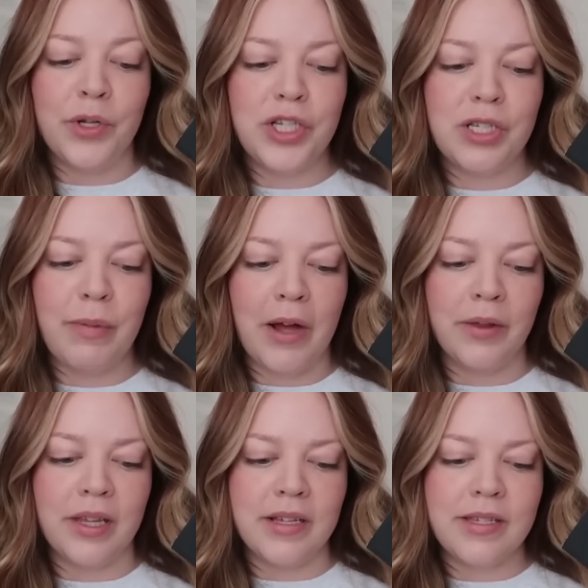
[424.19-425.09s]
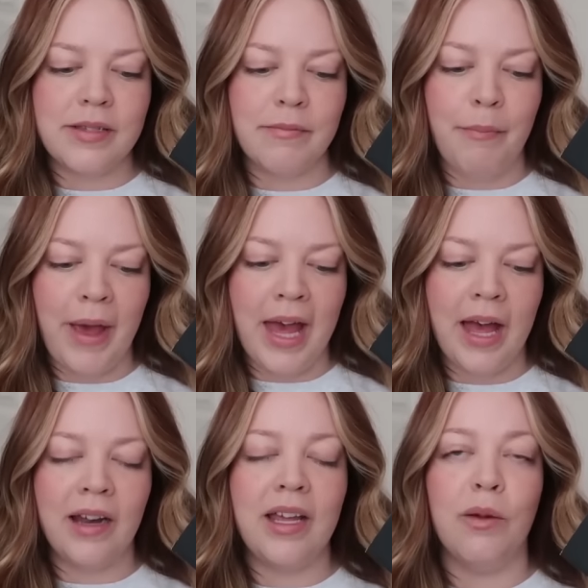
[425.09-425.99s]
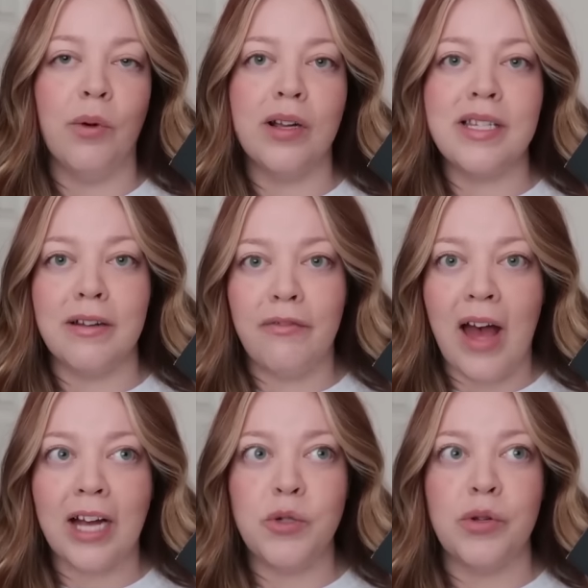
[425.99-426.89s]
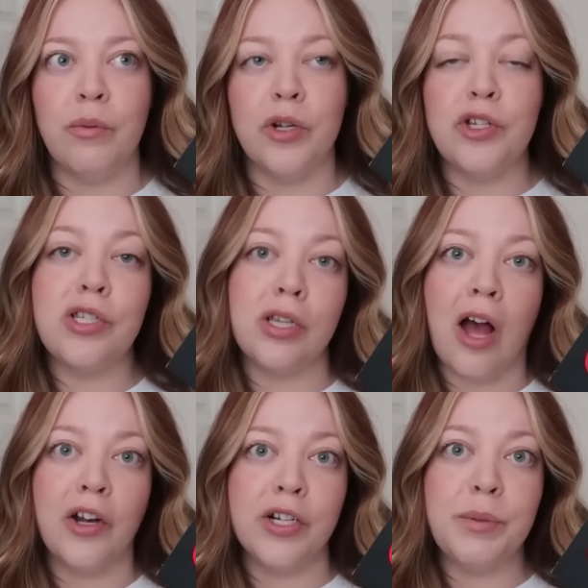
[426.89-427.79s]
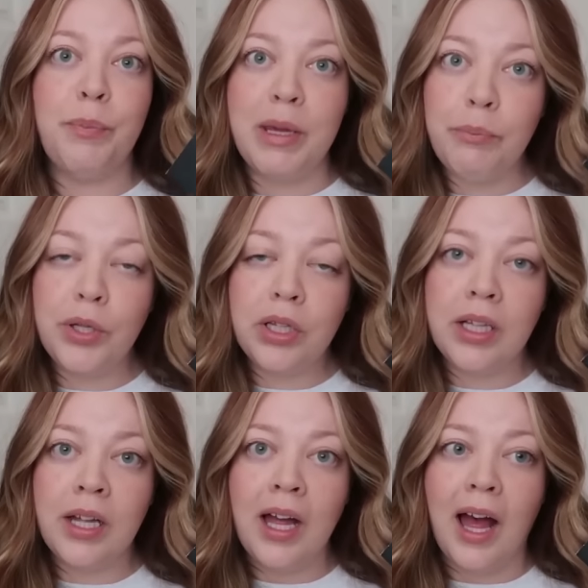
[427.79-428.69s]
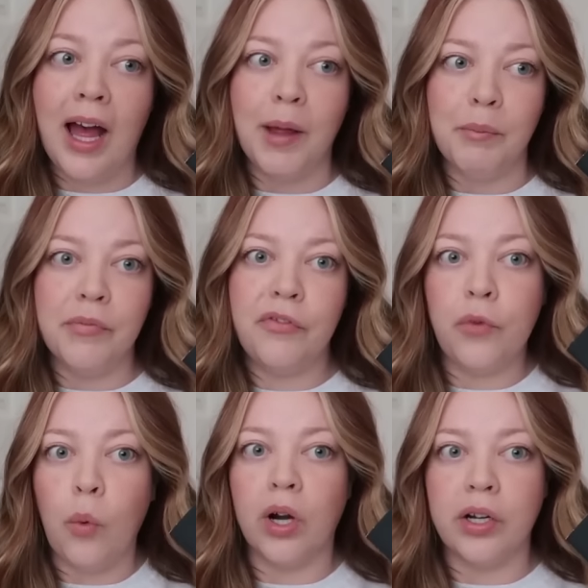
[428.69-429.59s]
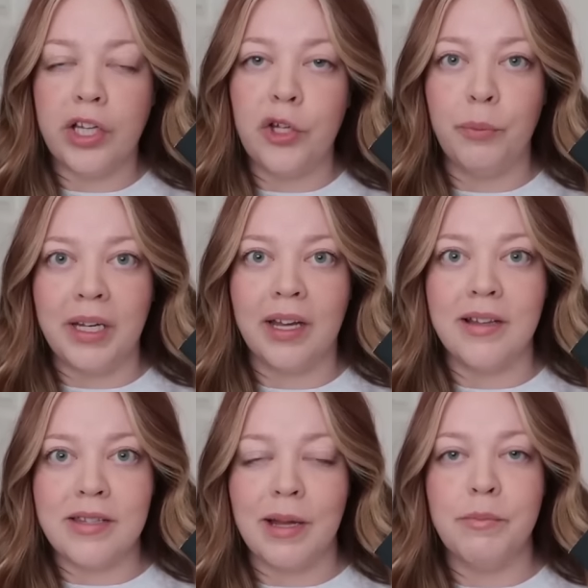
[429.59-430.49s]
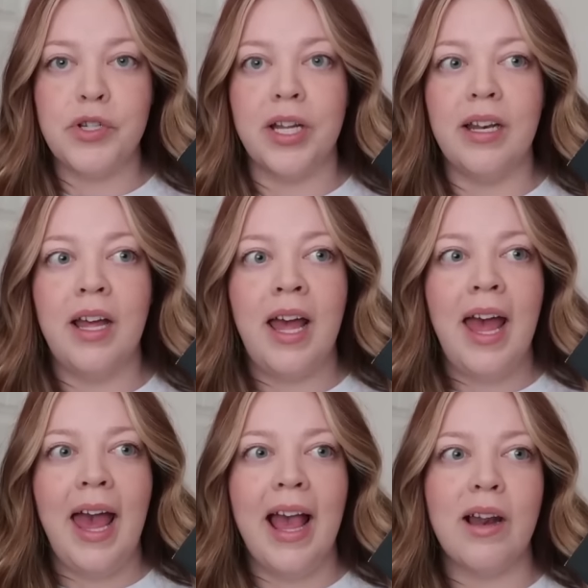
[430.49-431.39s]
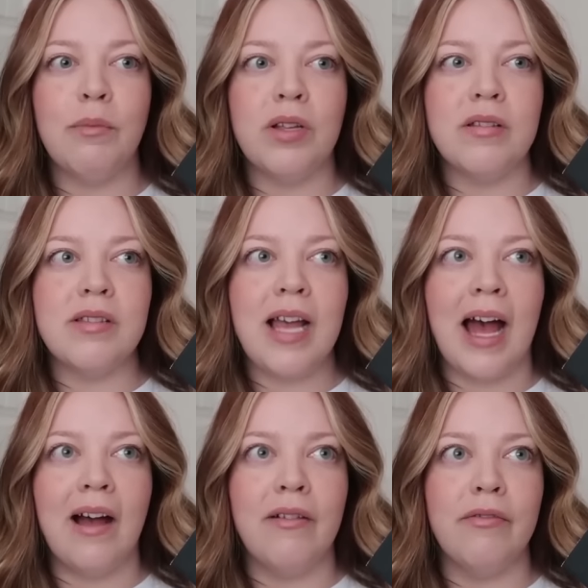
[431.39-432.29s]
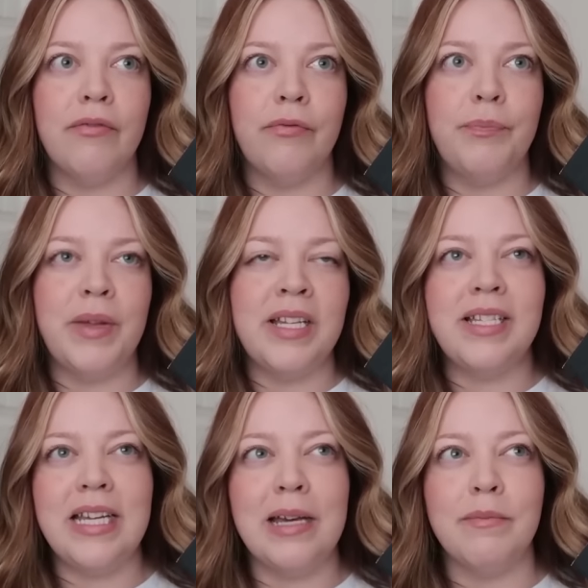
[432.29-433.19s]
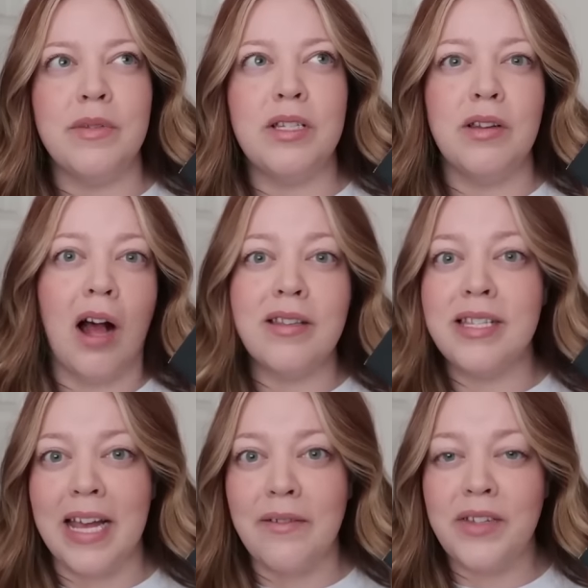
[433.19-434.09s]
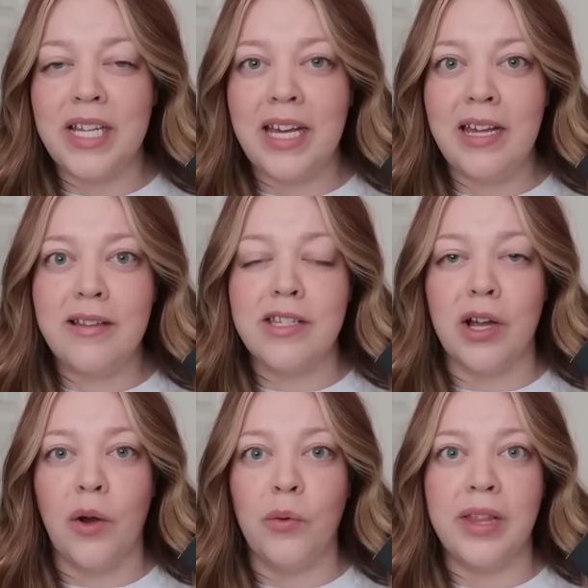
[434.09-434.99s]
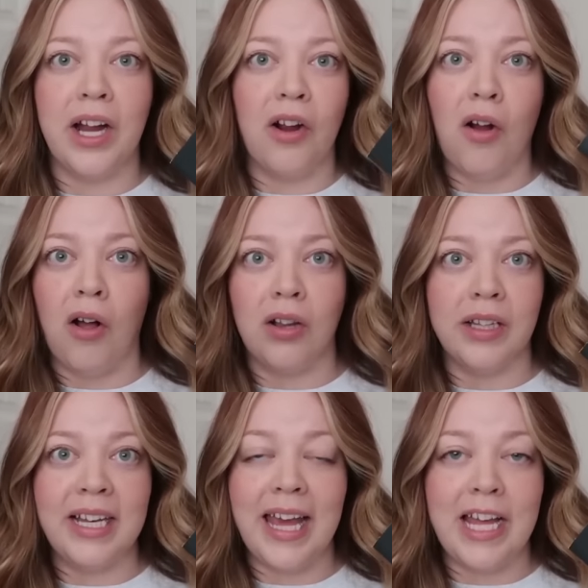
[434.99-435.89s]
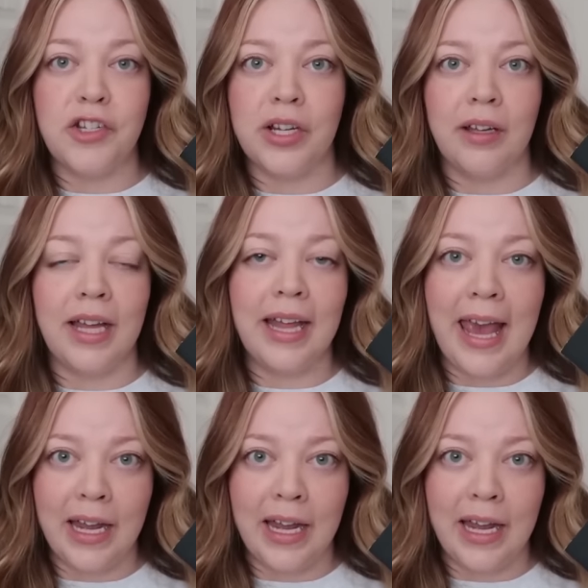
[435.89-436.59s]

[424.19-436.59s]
Which is about this man. He works in a factory which slaughters people um, for human consumption. Animals have been deemed not safe to eat, so they're all engaging in